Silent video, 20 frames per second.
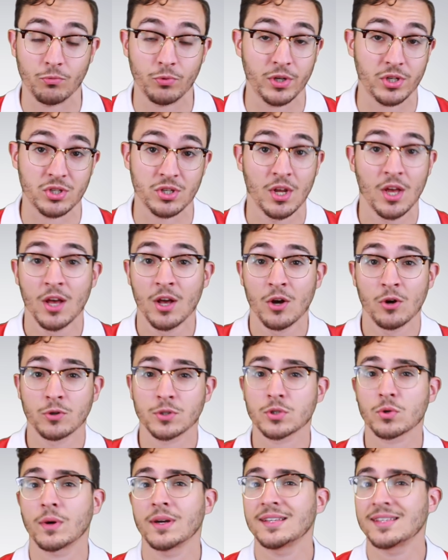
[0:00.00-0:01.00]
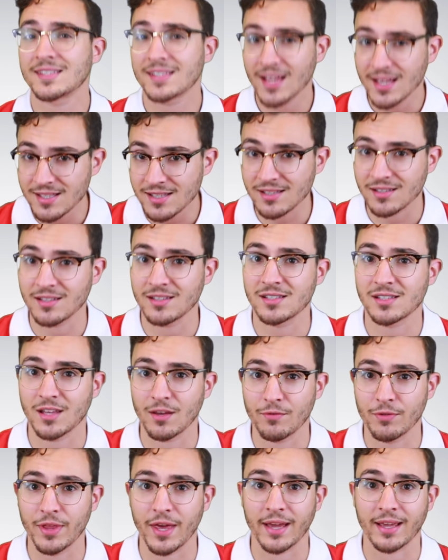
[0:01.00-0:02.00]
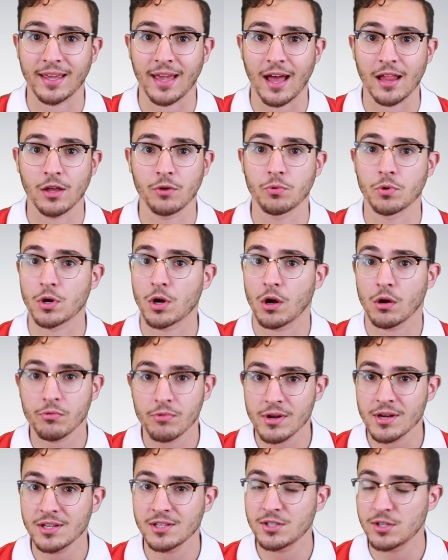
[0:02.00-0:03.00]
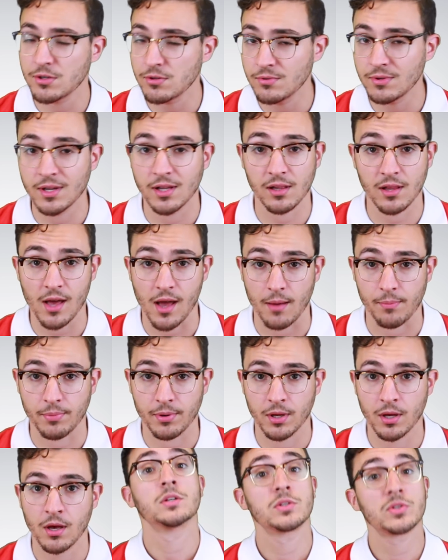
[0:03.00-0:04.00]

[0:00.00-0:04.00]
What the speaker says: which was quite senseless given that Gala were already 2-0 up.